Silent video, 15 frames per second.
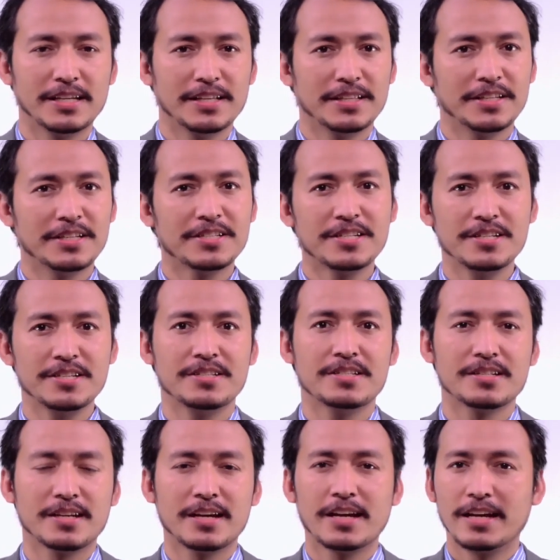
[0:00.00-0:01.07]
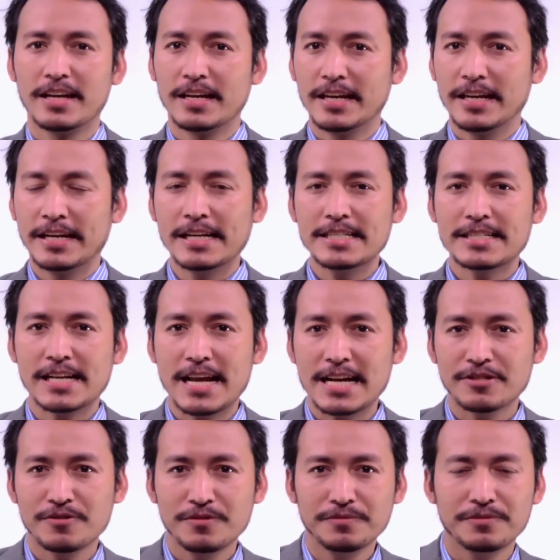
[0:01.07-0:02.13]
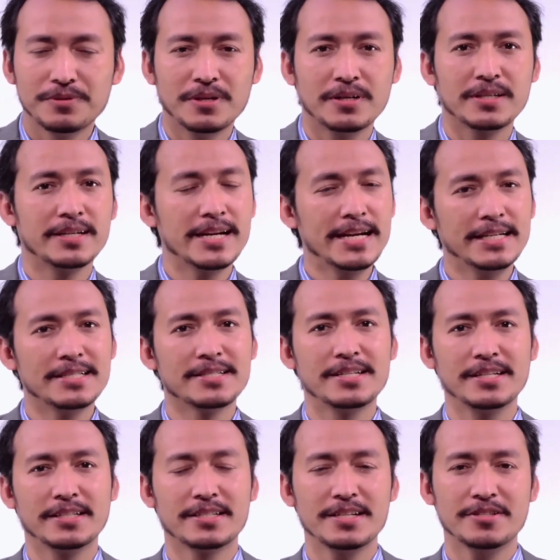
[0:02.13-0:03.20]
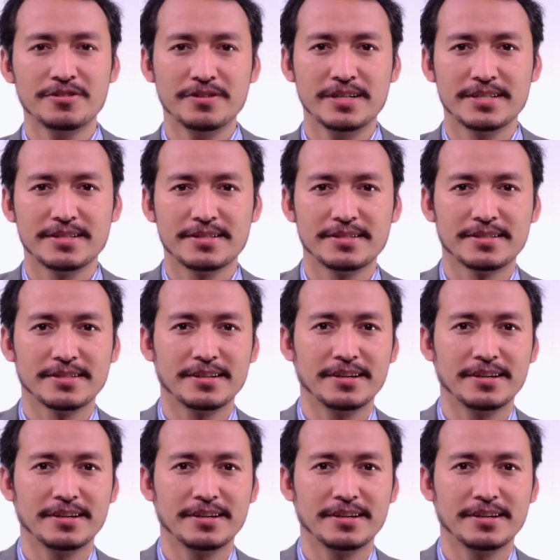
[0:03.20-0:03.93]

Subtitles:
This is English classroom for grade 6 students.